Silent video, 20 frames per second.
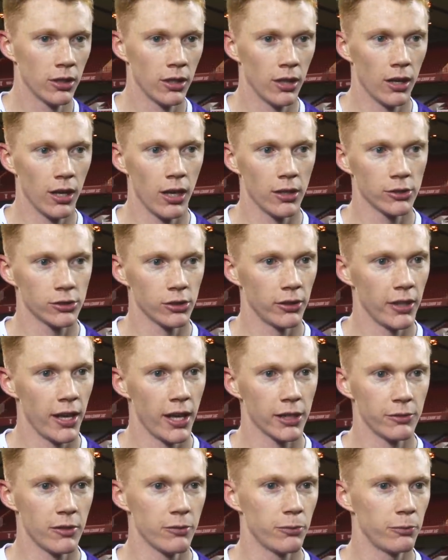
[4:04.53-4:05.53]
Uh, so
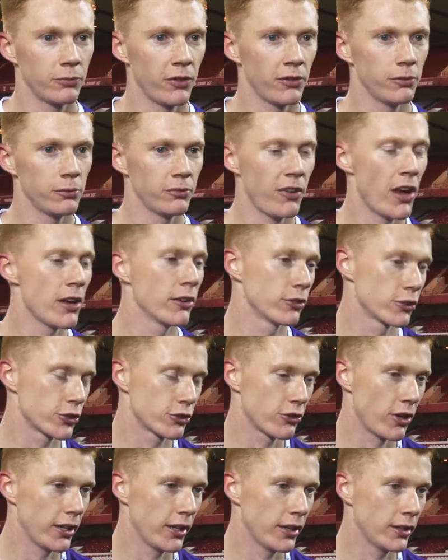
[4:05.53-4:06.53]
yeah, it's been very
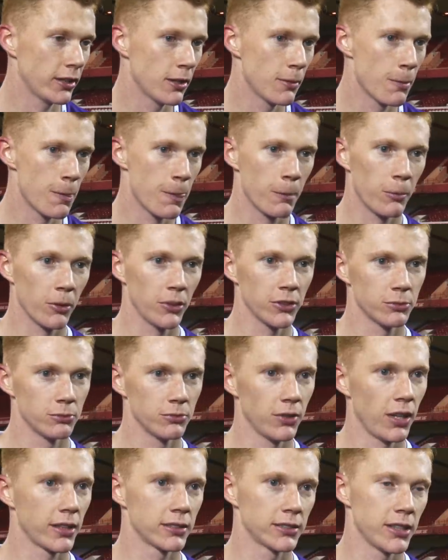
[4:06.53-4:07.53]
frustrating. But
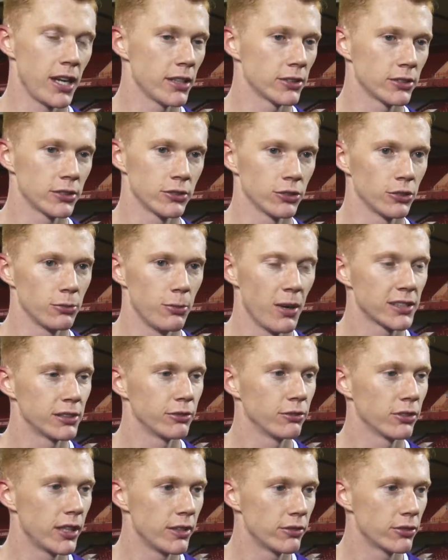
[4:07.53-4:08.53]
like I say, it's just a
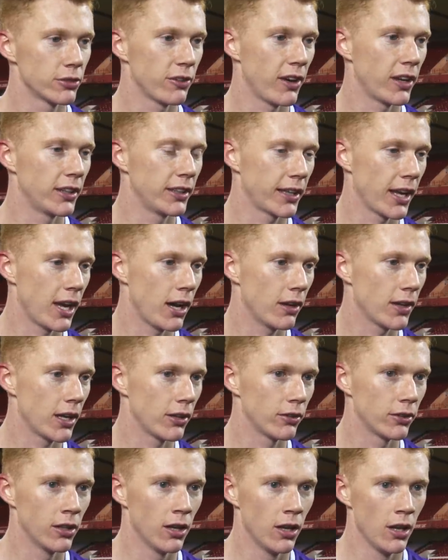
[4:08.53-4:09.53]
massive relief to finally get out
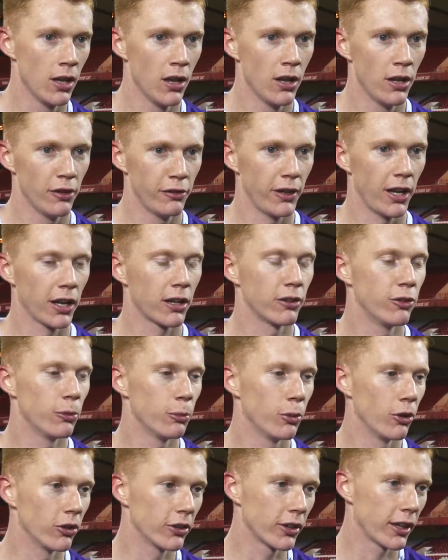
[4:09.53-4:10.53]
there and feel like a
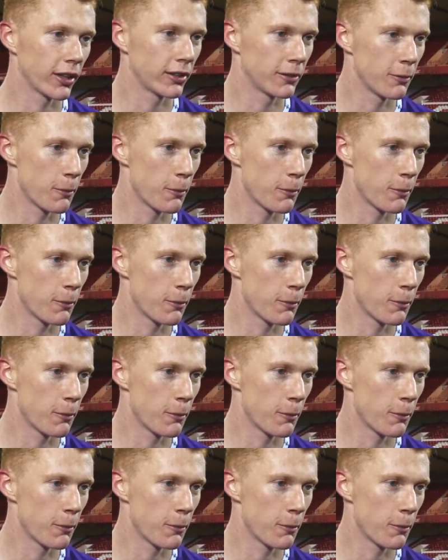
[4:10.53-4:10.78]
footballer again.